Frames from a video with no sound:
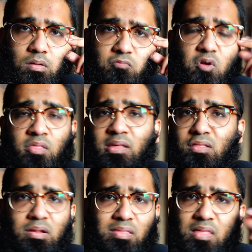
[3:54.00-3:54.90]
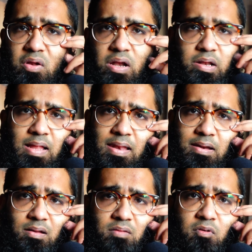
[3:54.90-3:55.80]
for
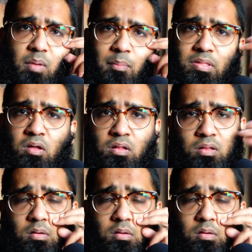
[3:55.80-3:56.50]
$600-$700 from Amazon.